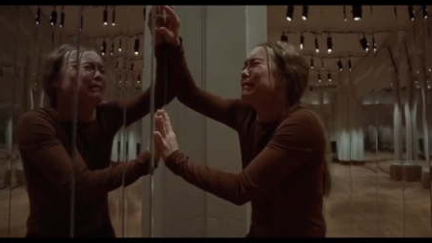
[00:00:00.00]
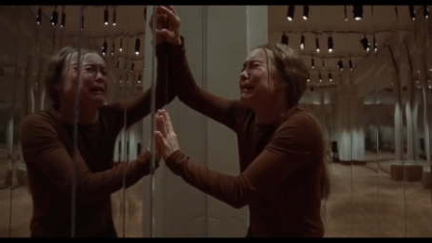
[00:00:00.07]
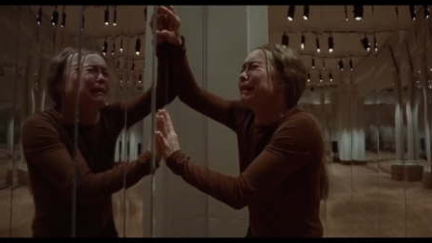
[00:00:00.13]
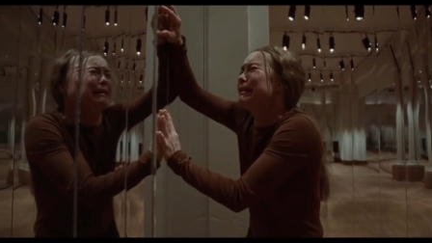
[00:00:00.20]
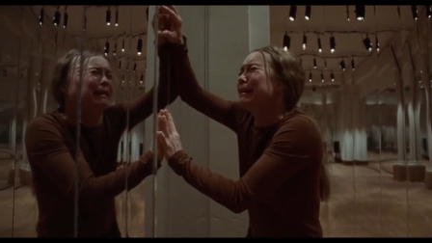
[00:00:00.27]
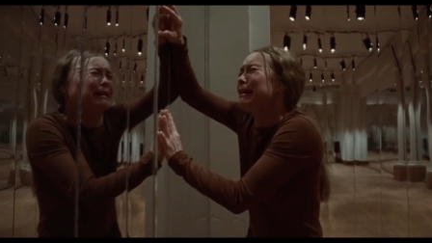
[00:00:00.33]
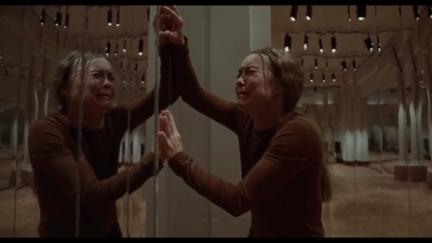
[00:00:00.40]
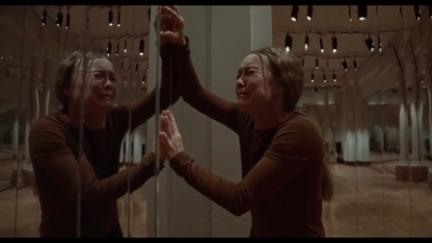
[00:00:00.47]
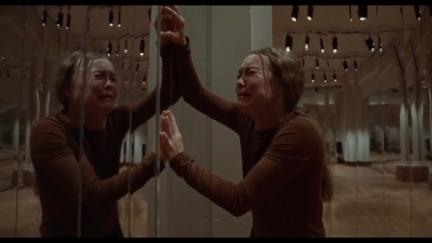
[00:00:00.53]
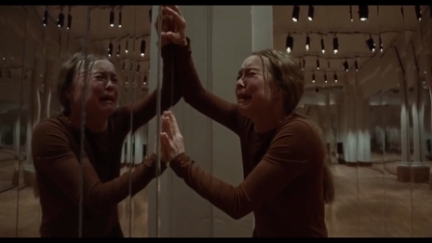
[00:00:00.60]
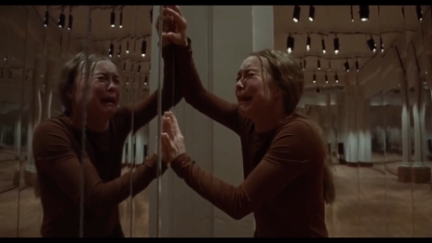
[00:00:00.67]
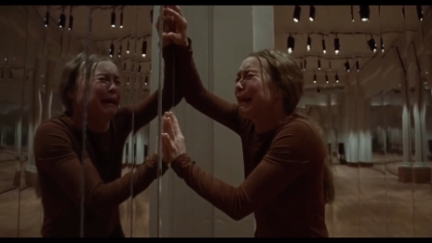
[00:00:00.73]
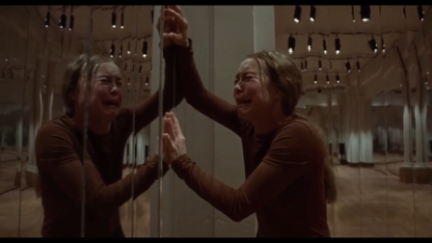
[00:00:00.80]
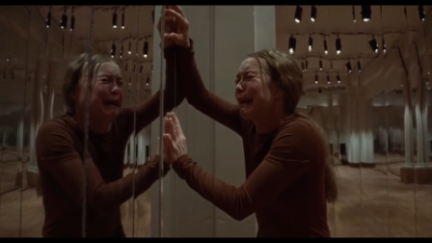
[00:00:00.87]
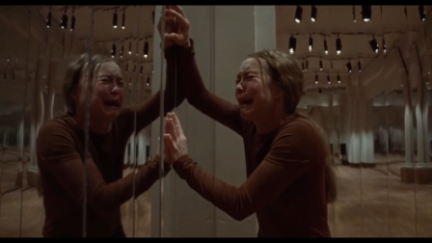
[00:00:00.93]
we maybe don't
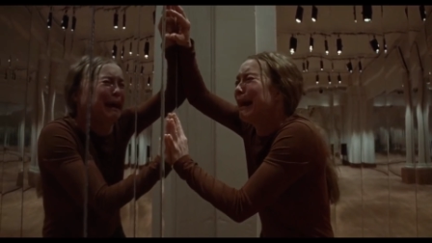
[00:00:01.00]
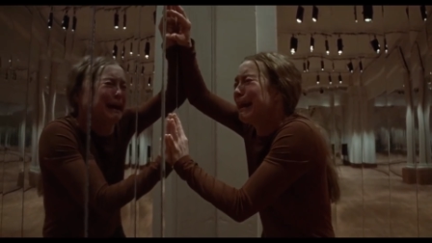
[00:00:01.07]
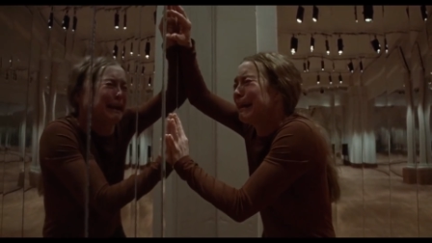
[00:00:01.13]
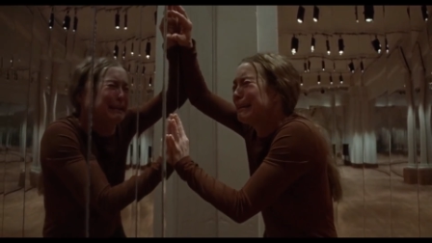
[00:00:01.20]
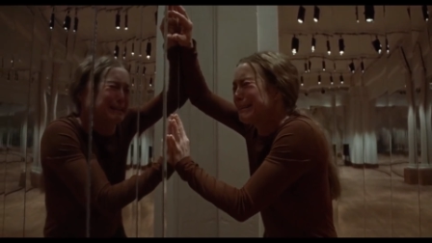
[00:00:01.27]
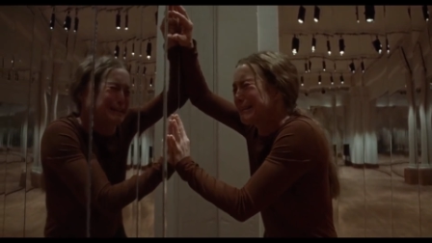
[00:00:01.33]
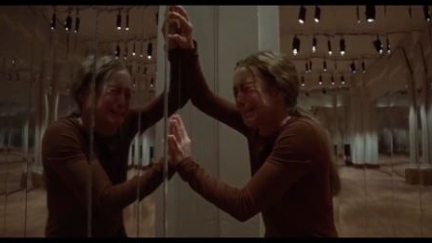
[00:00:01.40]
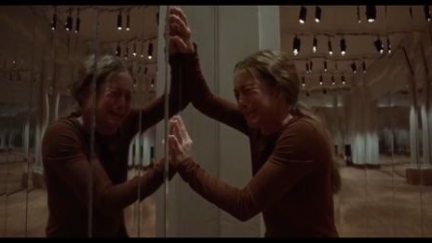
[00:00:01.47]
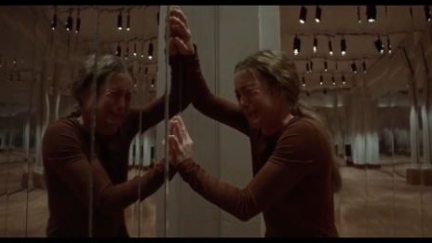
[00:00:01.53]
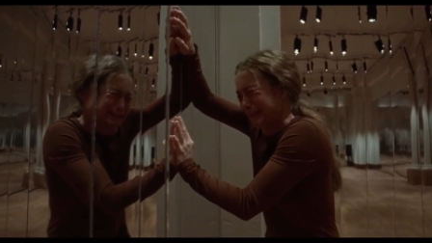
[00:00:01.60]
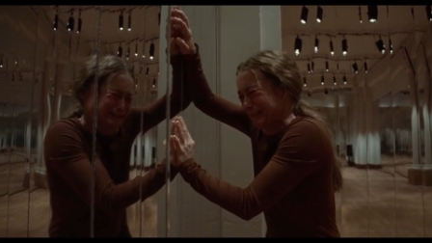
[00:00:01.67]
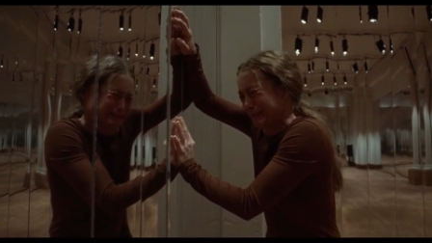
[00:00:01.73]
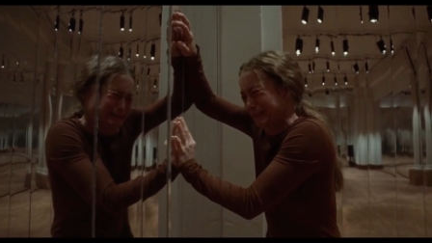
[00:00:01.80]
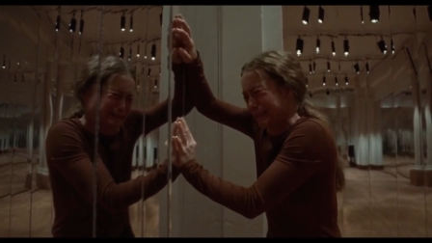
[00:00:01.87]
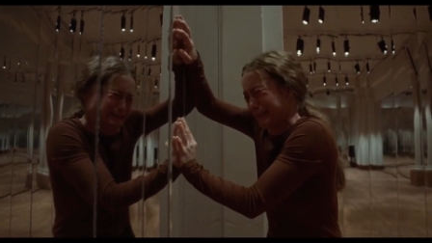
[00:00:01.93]
know Jessica Harper.
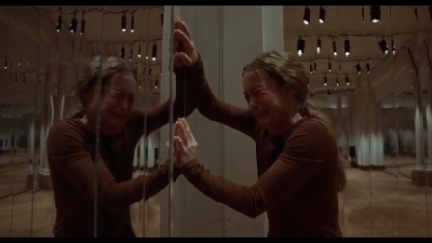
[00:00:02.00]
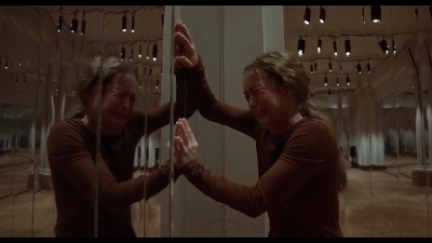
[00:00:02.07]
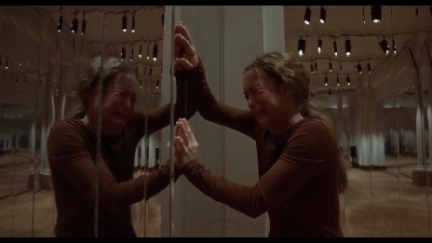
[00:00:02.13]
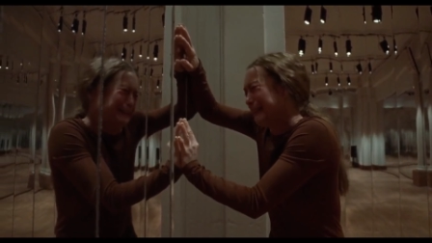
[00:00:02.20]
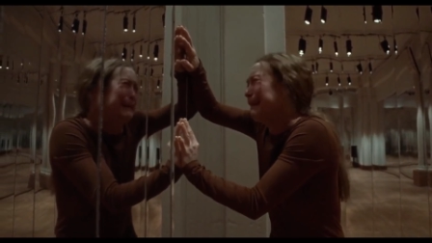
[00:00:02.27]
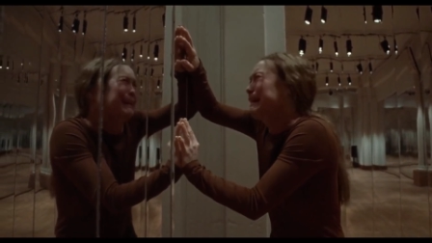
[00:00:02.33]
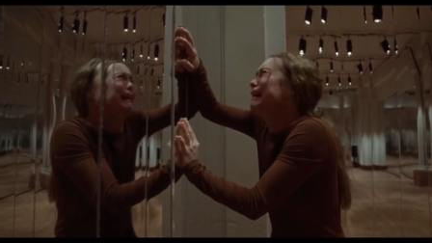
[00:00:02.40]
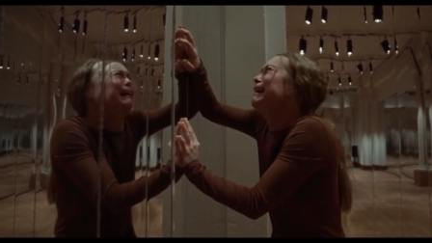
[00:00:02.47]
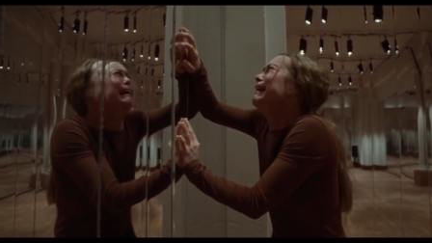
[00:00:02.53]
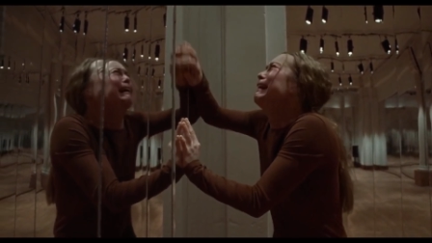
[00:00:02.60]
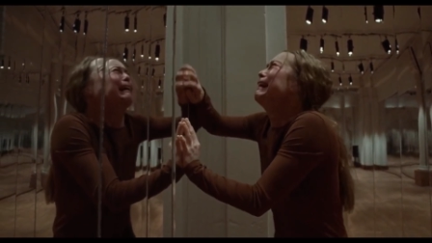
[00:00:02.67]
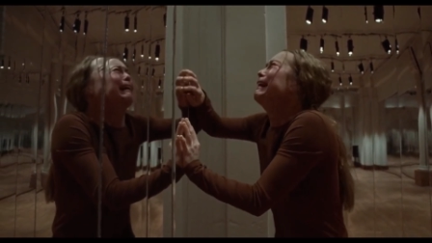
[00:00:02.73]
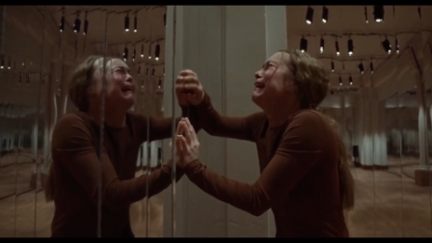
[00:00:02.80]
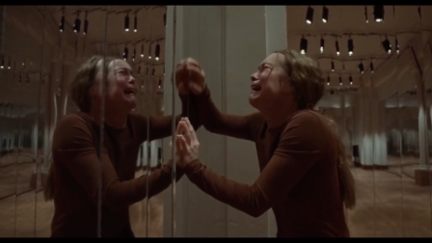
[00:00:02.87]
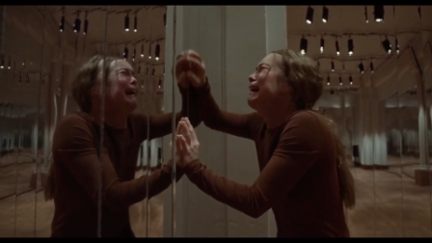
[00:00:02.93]
We maybe
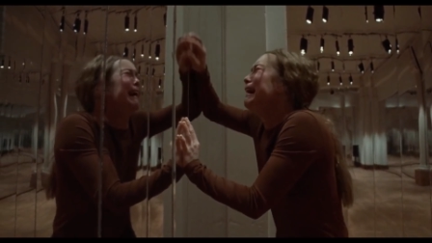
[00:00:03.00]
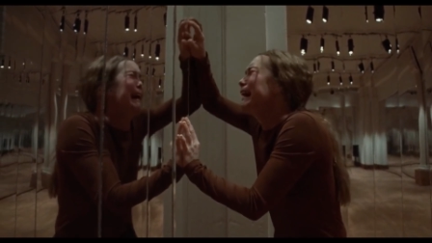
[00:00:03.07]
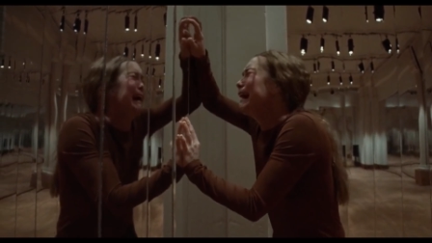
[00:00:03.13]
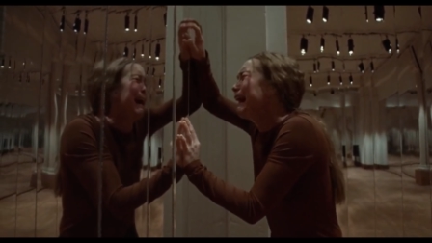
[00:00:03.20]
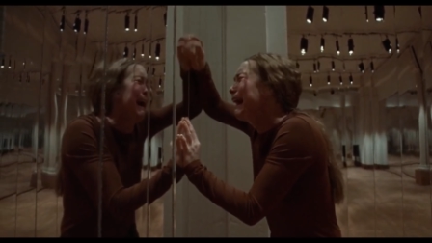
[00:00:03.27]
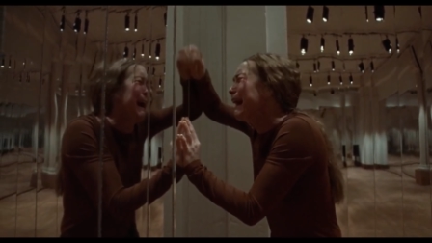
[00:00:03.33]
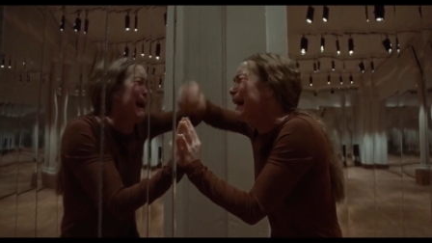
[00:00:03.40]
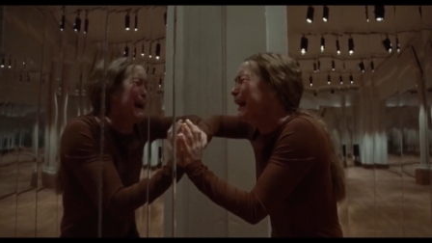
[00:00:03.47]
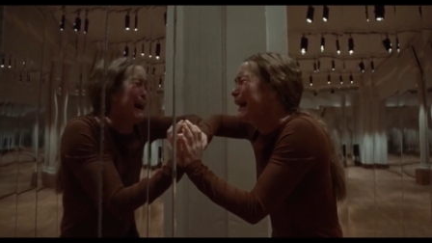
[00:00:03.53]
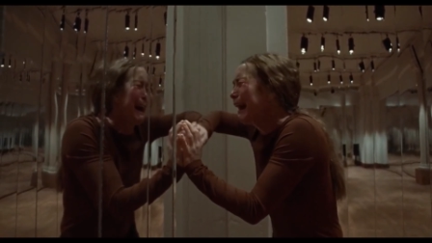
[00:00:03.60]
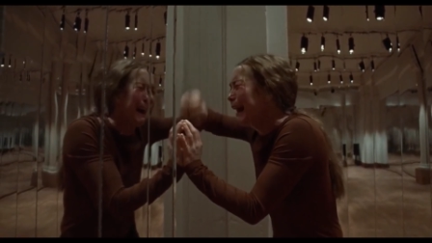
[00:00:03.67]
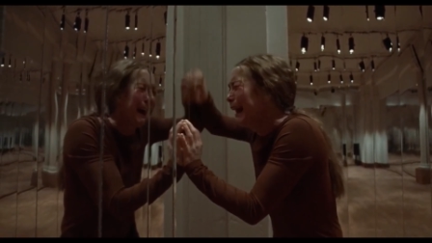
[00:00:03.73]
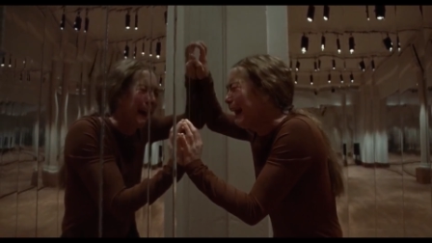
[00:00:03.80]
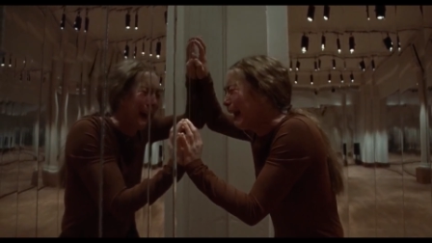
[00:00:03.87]
haven't watched any Italian